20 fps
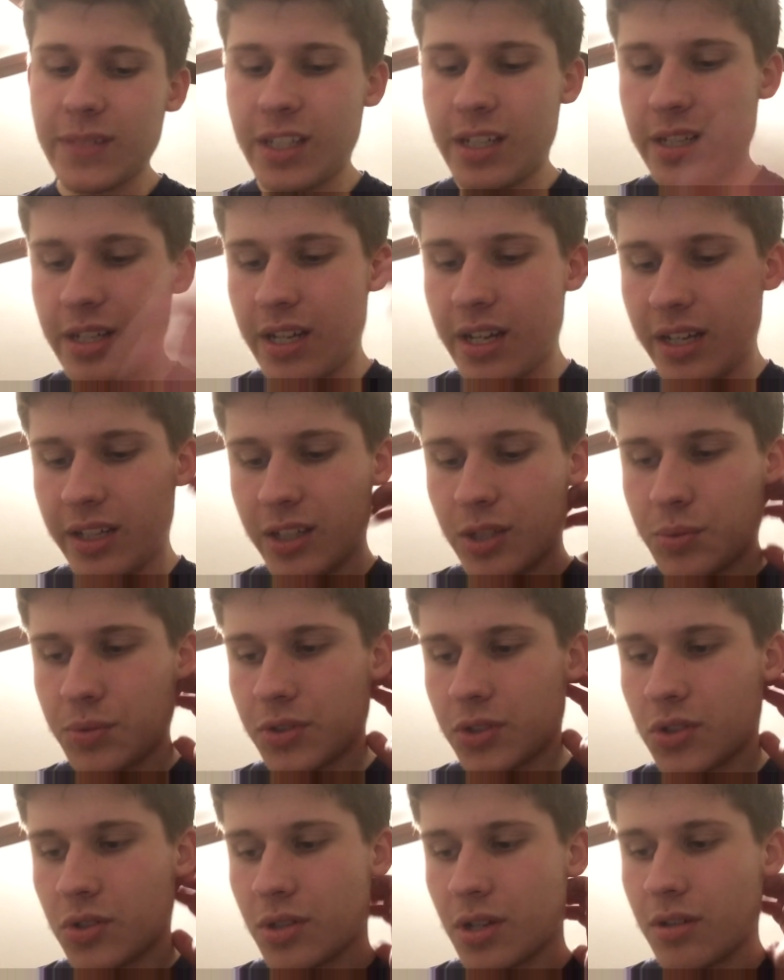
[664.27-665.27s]
And this
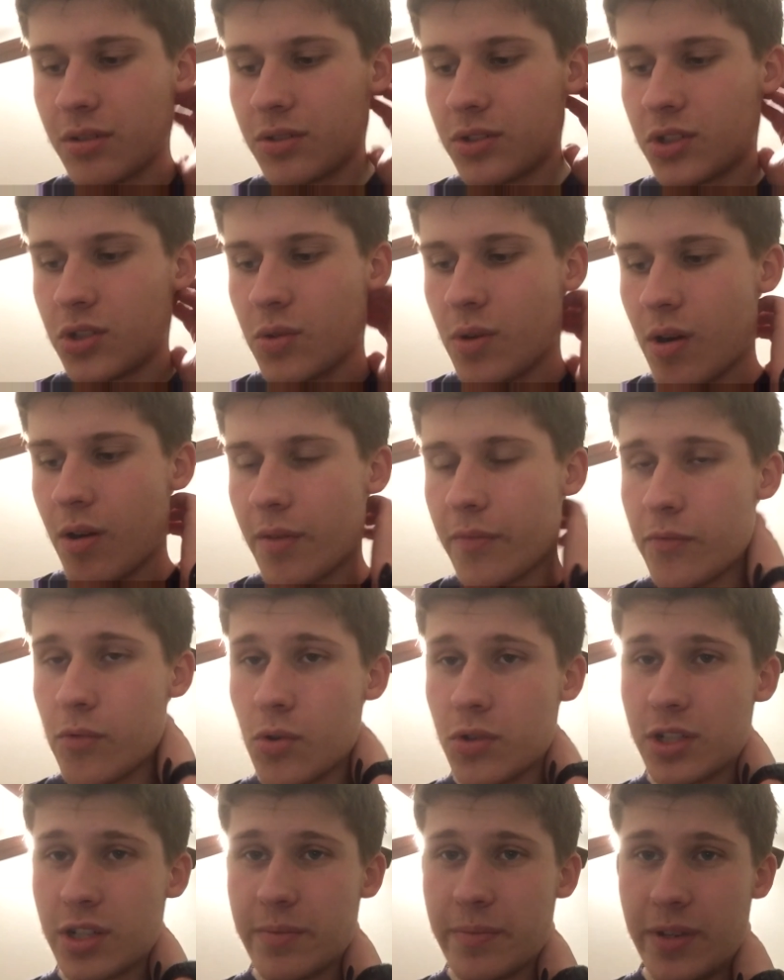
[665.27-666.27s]
was a two hour and
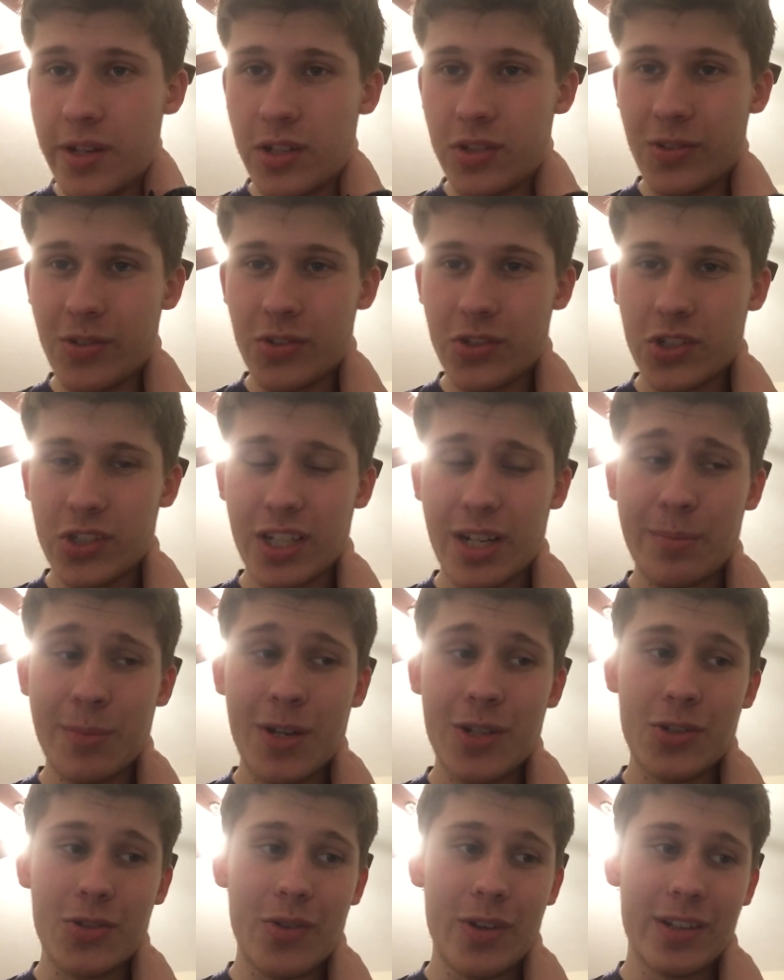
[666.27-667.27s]
14 minutes, so I was just like, I'm
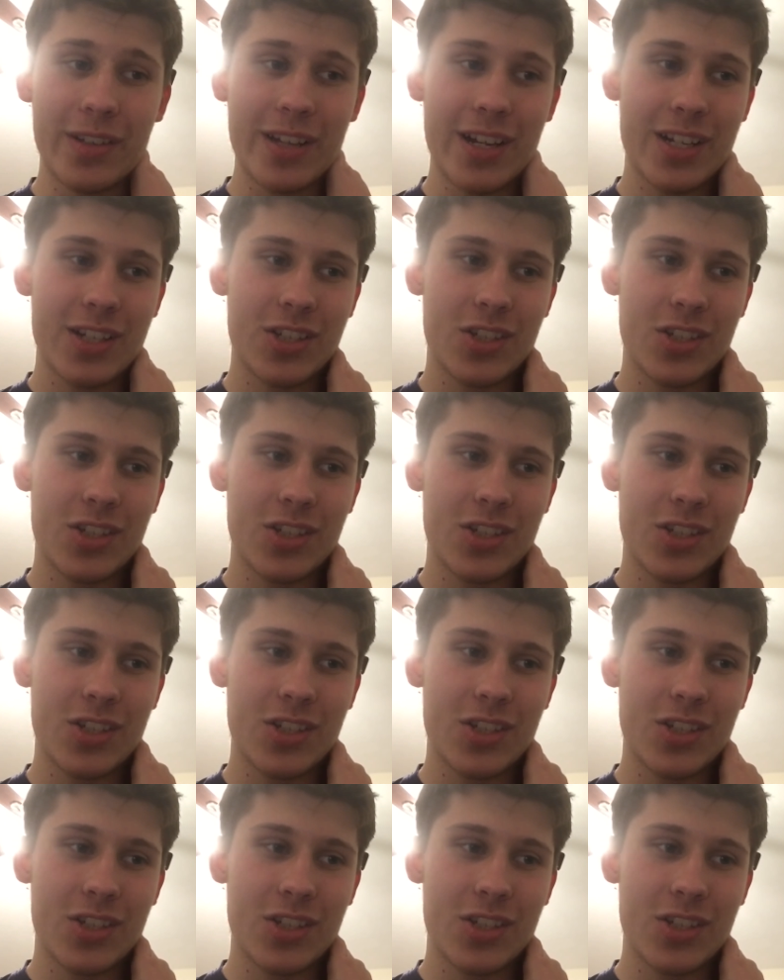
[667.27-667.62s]
not doing that.